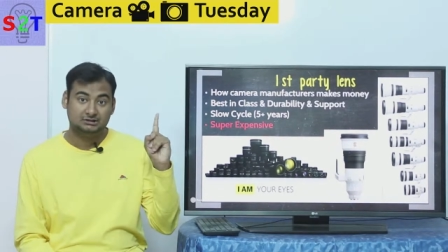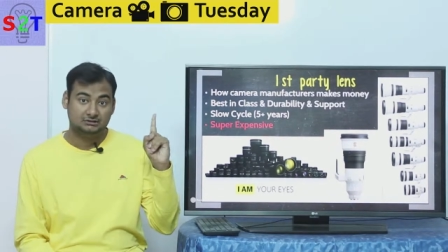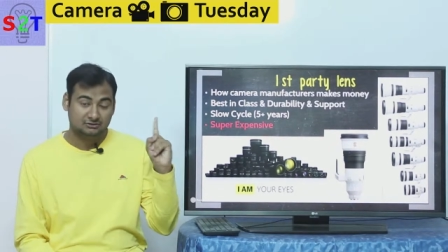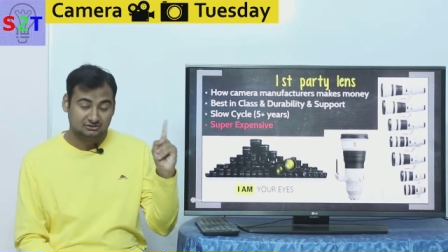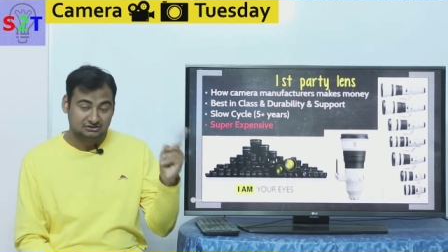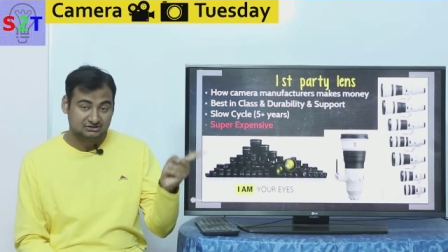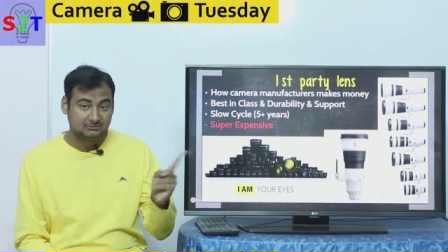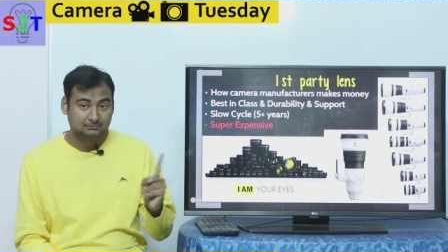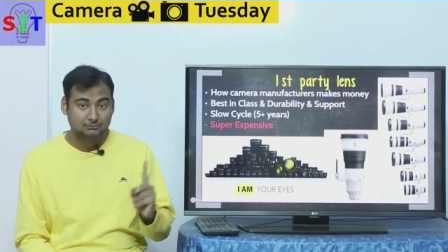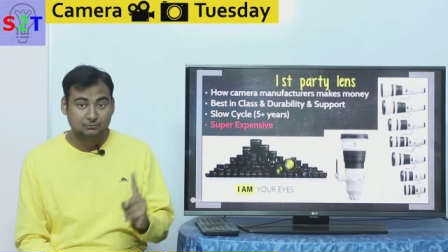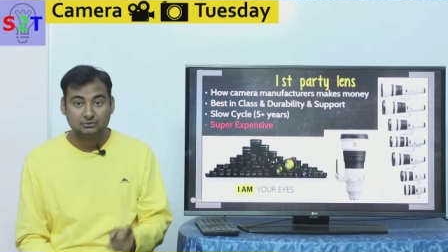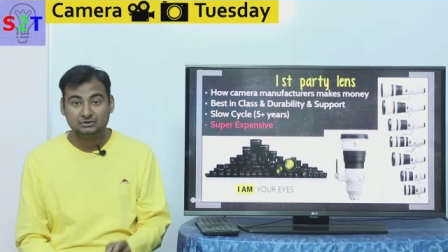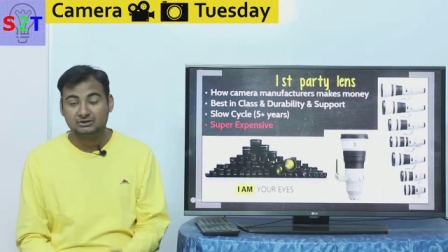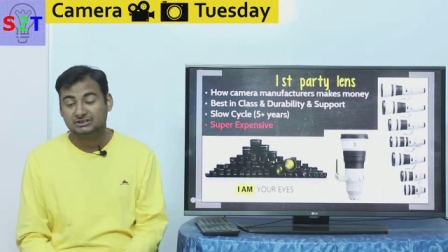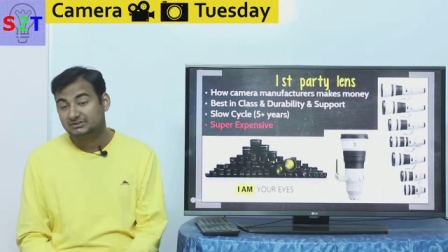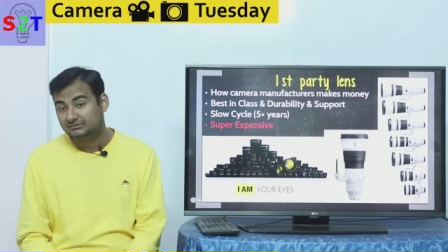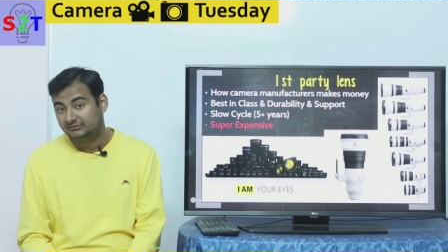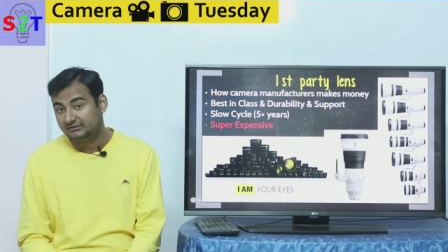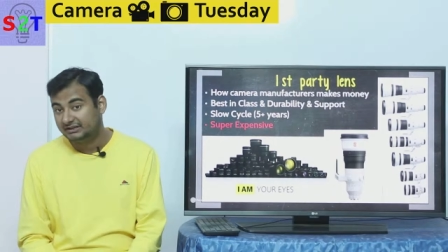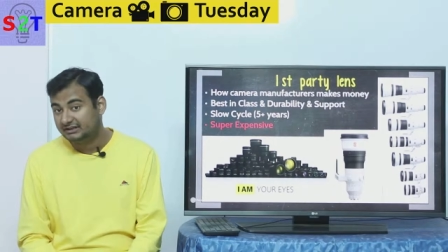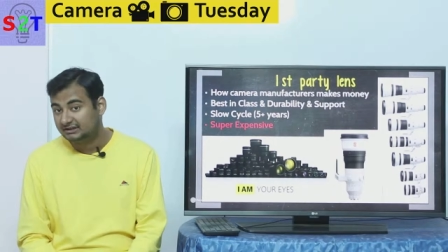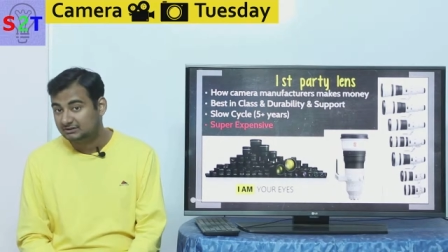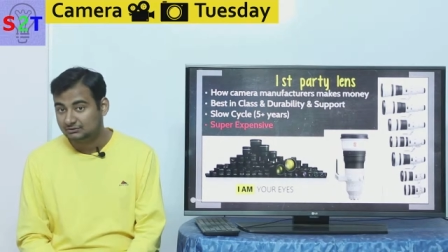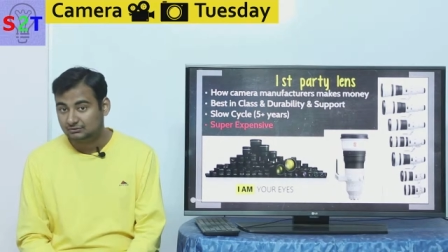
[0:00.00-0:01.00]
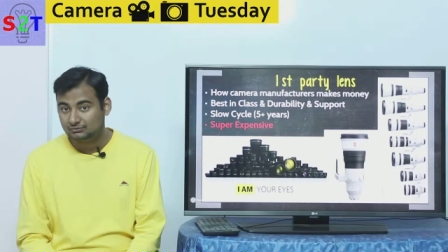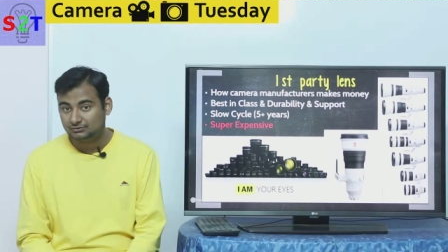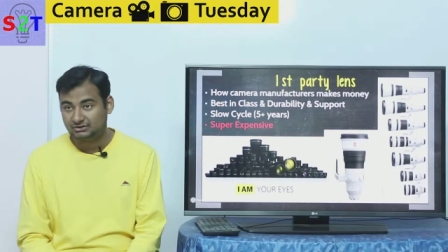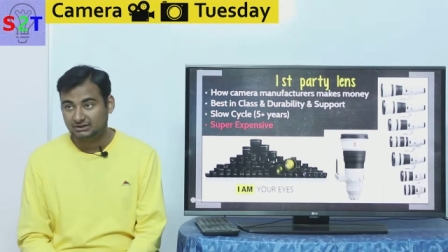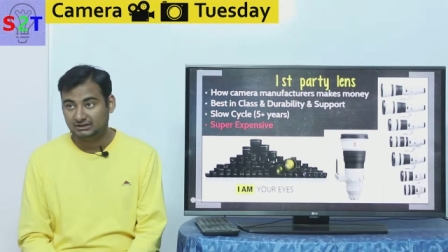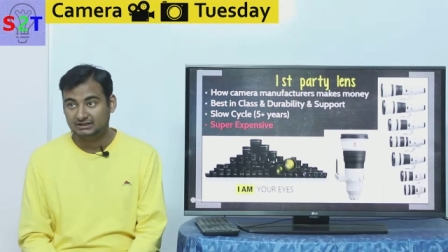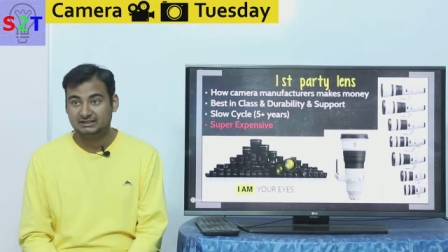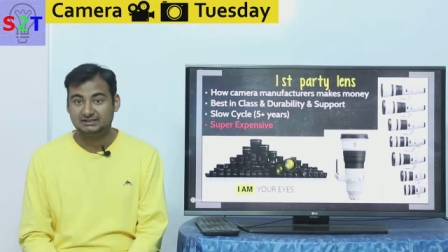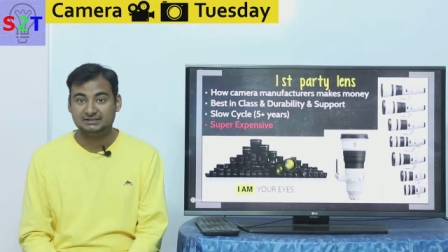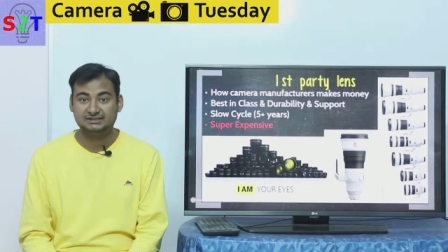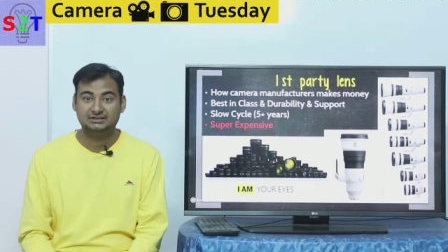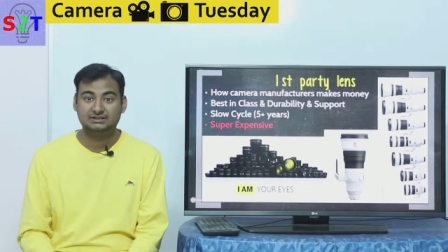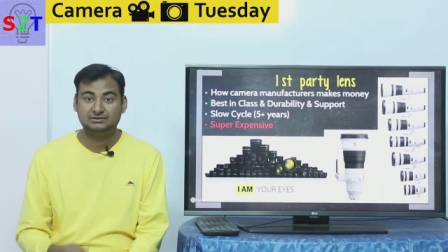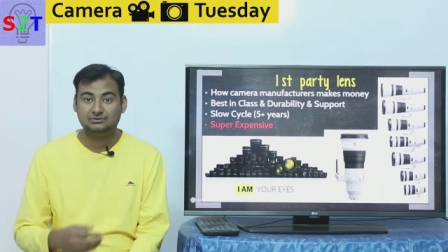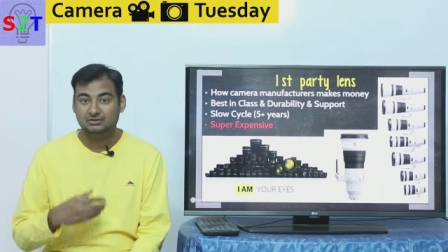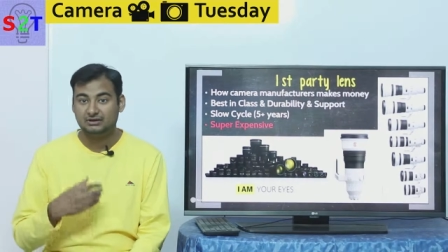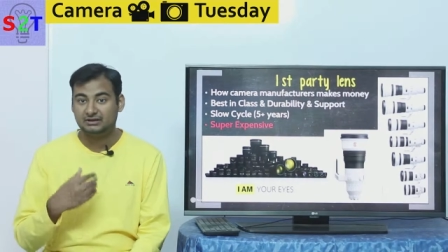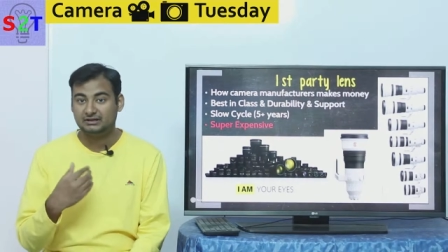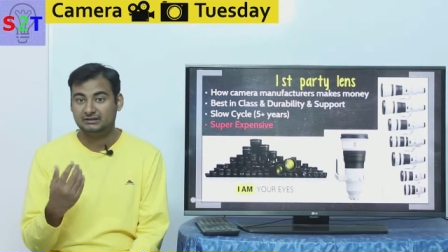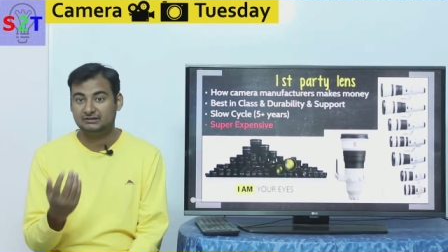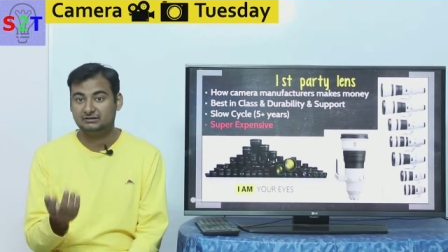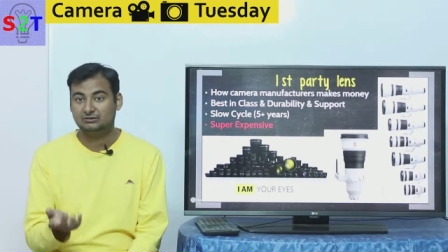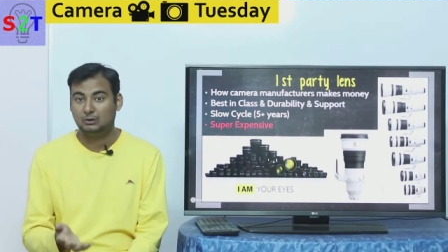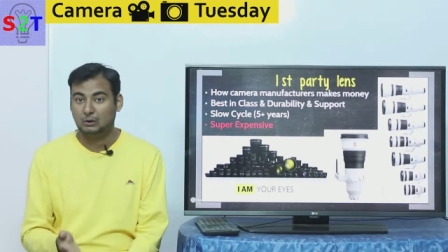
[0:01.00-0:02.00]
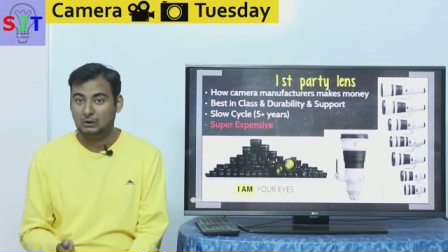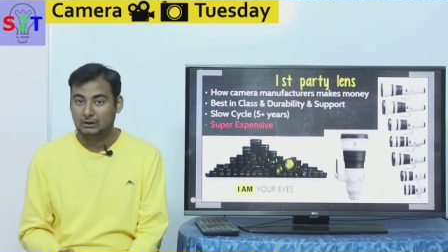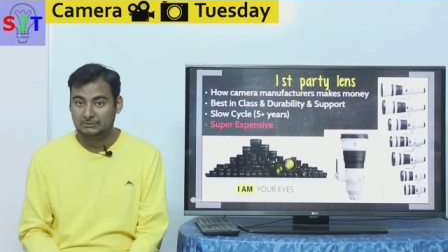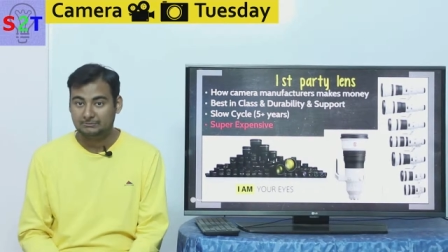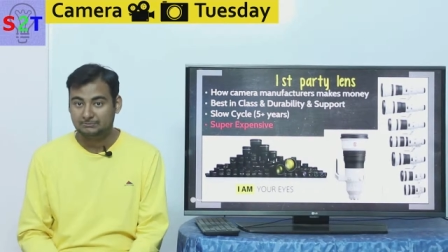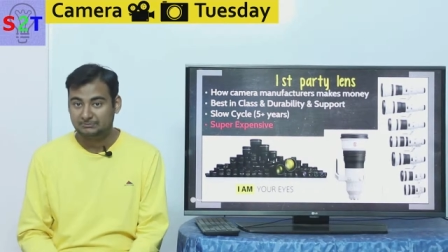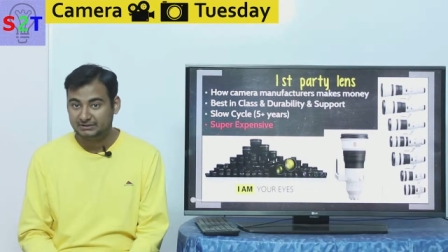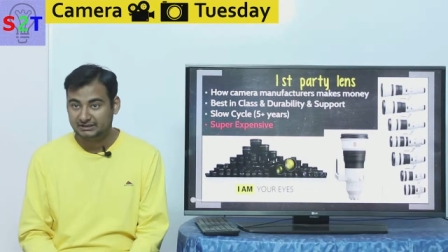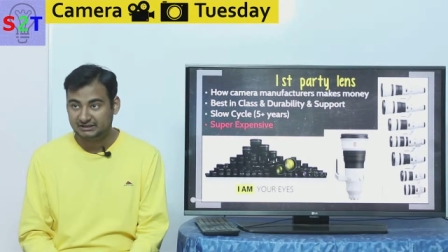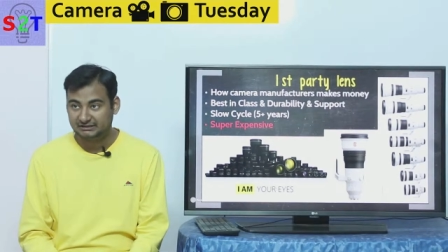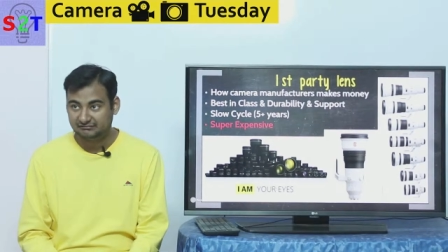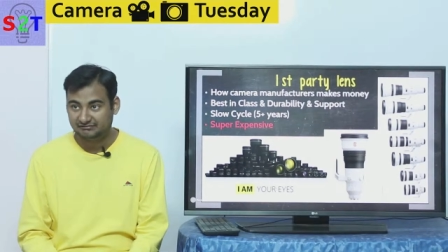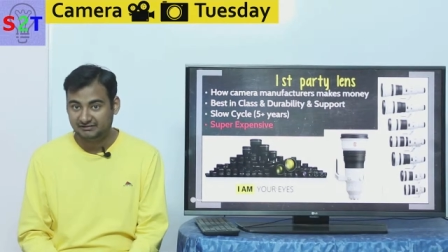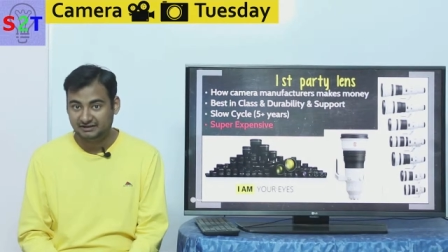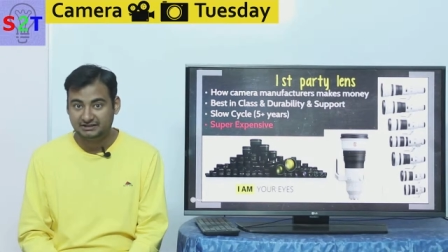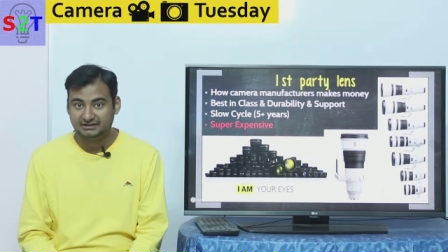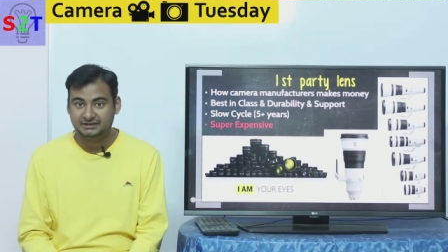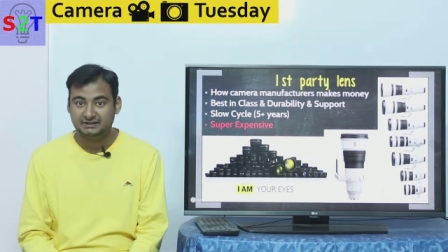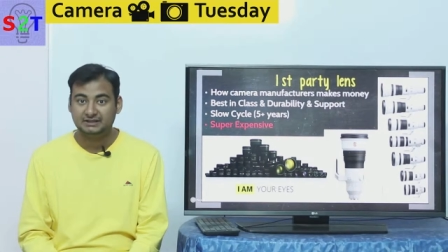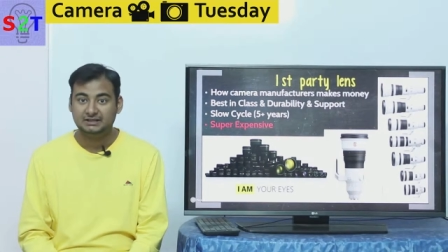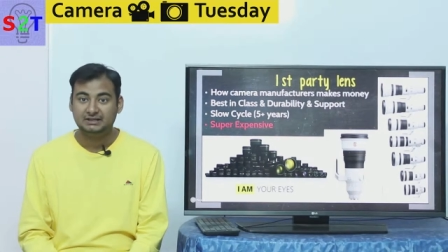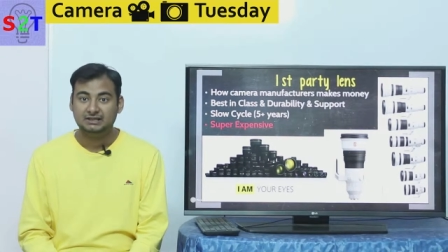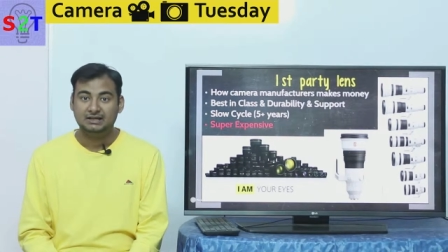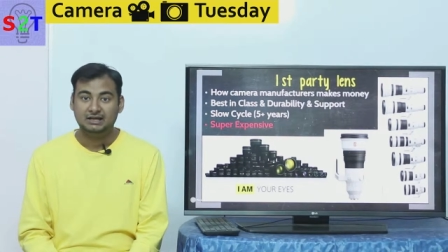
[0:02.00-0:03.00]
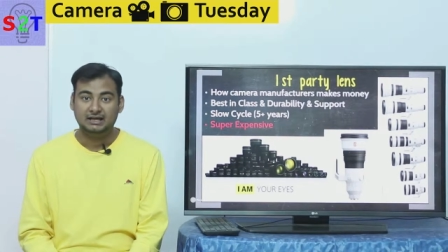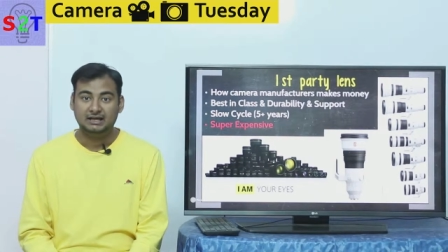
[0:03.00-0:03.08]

now support is very crucial let's say you are in an olympic event